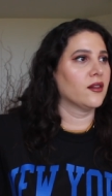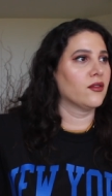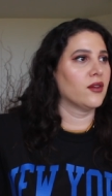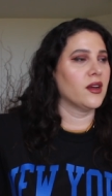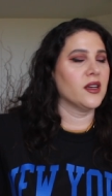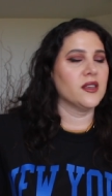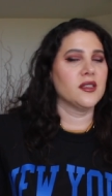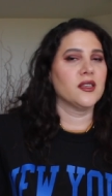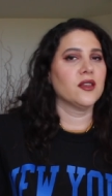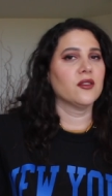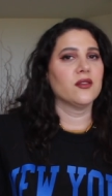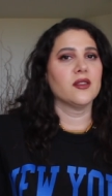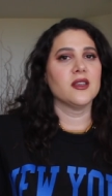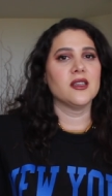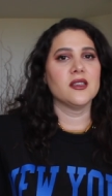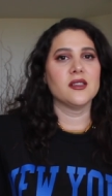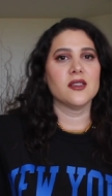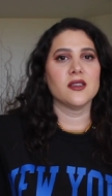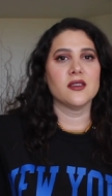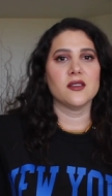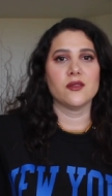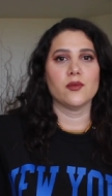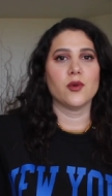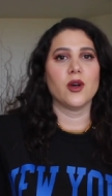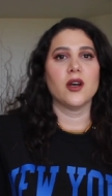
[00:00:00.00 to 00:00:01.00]
of crazy on
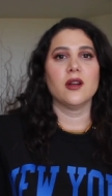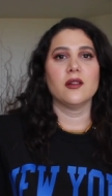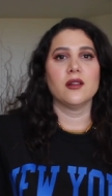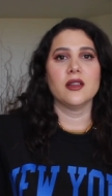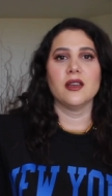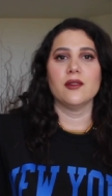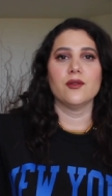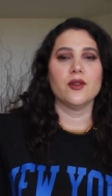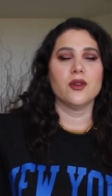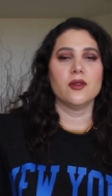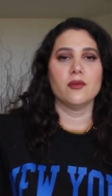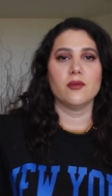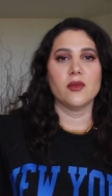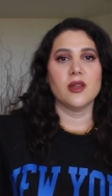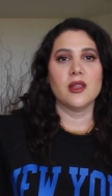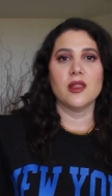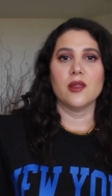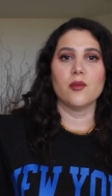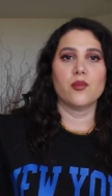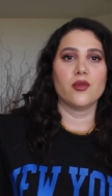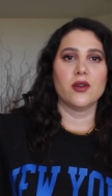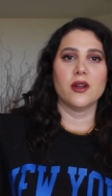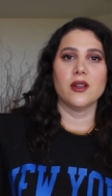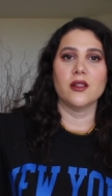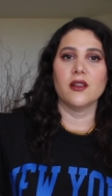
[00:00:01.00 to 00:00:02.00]
these as well, even in the
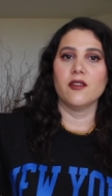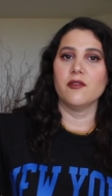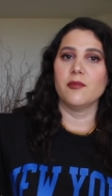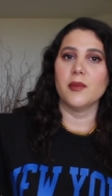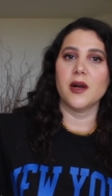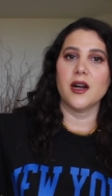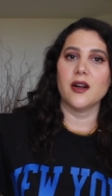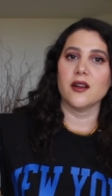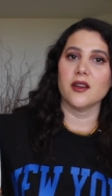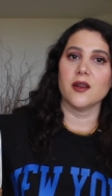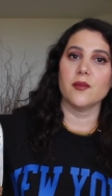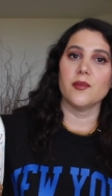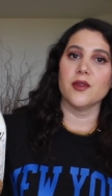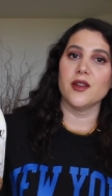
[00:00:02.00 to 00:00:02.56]
pre-love market.